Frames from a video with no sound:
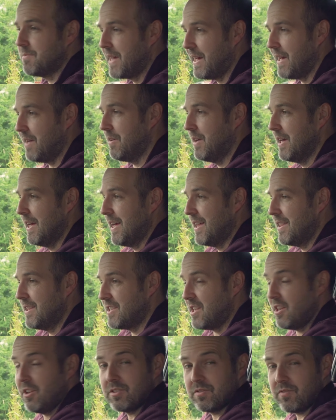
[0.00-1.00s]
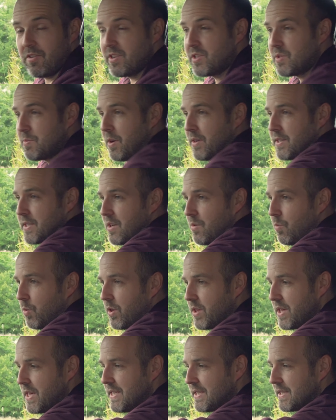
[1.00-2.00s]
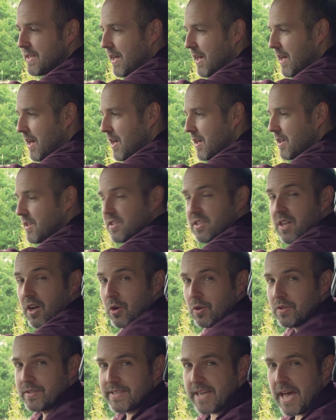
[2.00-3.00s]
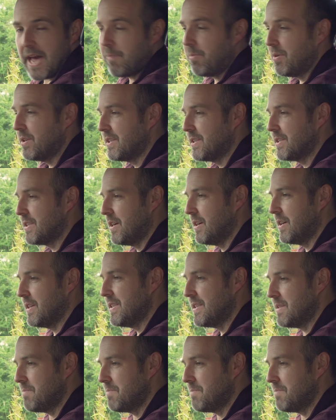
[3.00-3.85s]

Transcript: Now, this looks very smart. It's kind of one of these stuck on tablet designs.